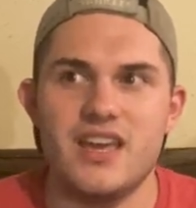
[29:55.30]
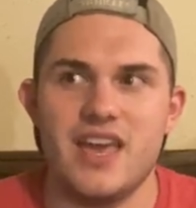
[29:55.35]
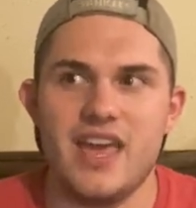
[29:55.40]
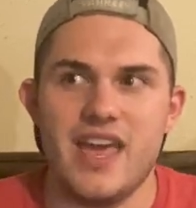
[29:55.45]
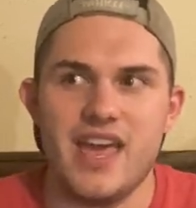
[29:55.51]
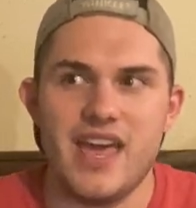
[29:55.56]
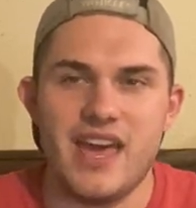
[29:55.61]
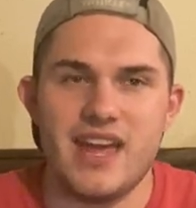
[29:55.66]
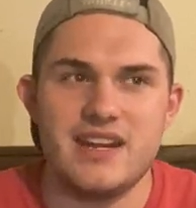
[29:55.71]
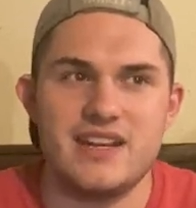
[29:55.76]

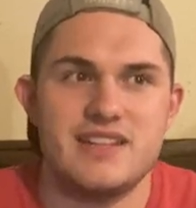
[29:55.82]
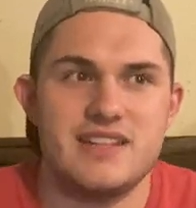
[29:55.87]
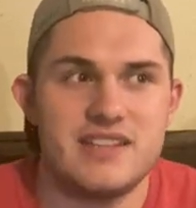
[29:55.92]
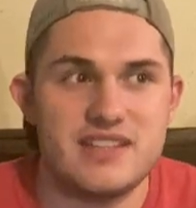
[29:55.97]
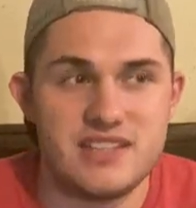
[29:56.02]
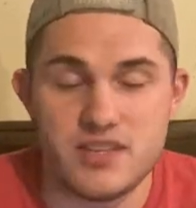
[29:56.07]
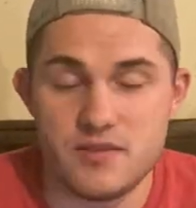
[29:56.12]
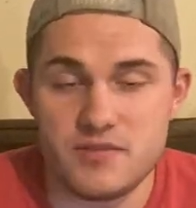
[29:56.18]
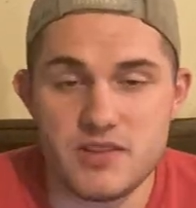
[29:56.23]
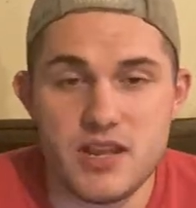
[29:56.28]
And
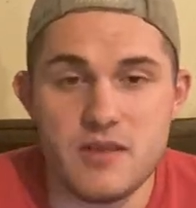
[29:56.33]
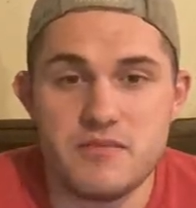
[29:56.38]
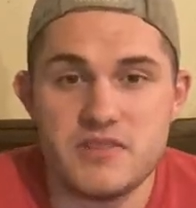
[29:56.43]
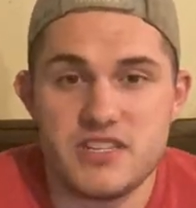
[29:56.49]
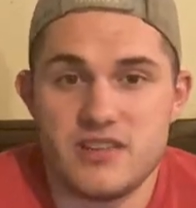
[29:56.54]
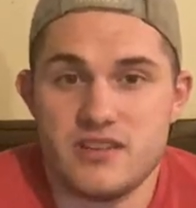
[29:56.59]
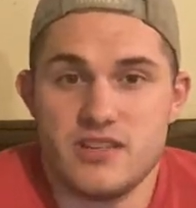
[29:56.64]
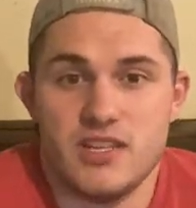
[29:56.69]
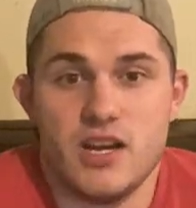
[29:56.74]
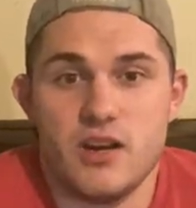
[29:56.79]

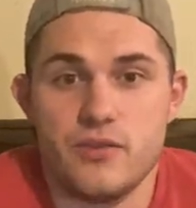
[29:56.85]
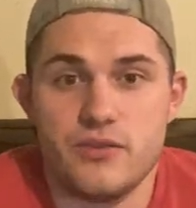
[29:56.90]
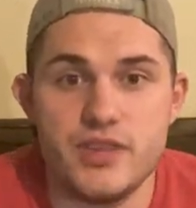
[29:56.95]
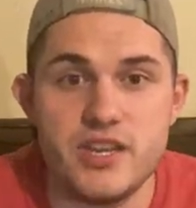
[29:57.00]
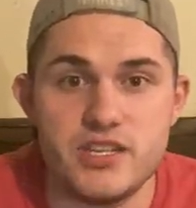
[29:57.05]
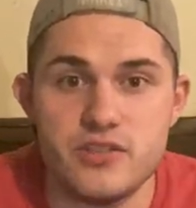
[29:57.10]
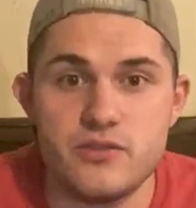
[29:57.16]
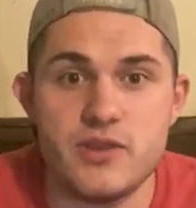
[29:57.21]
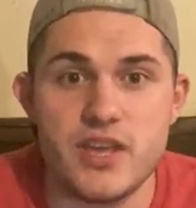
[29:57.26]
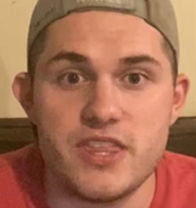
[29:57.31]
sometimes, they
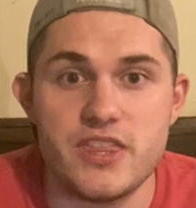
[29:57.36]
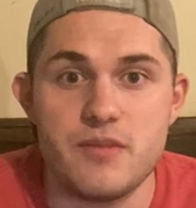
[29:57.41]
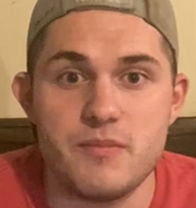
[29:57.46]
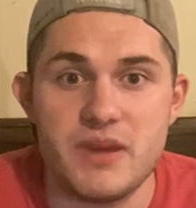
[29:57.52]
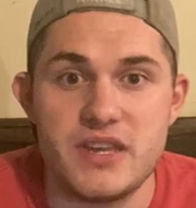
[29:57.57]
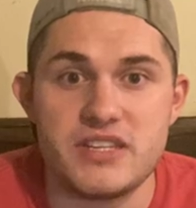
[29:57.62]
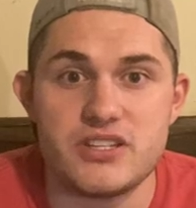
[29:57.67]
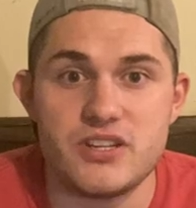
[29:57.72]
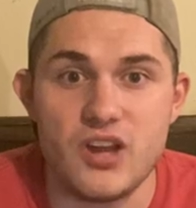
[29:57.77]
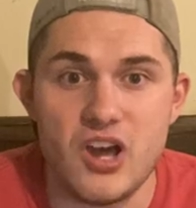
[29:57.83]
do get the
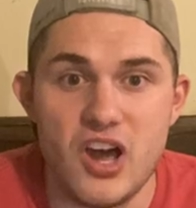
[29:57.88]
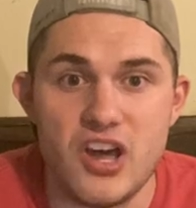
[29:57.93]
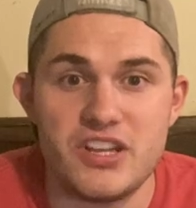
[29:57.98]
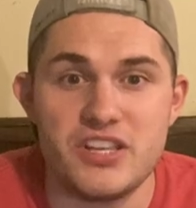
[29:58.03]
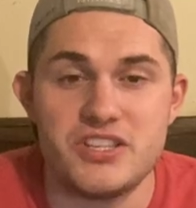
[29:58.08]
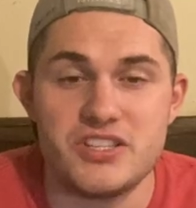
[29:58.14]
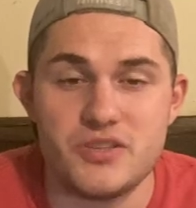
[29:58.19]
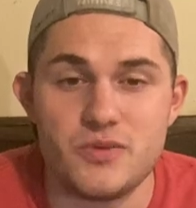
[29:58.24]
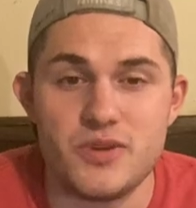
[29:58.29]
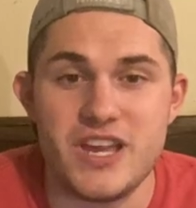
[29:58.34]
best
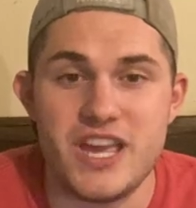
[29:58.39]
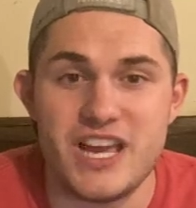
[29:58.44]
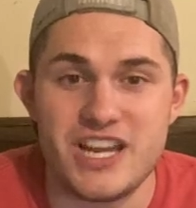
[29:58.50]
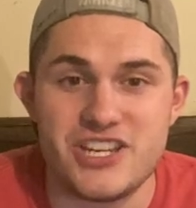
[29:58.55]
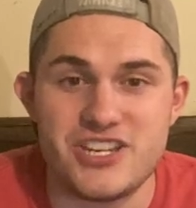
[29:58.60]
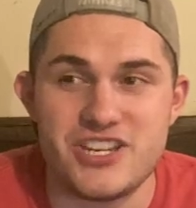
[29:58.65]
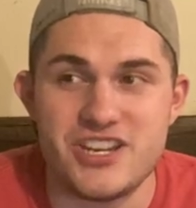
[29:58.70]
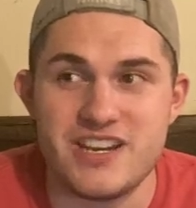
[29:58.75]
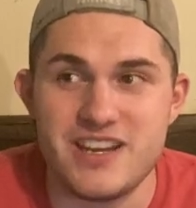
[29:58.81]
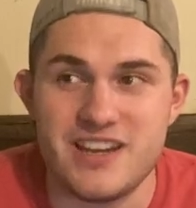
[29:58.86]
audience
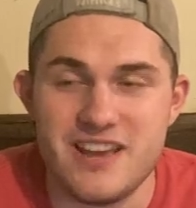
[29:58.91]
reaction.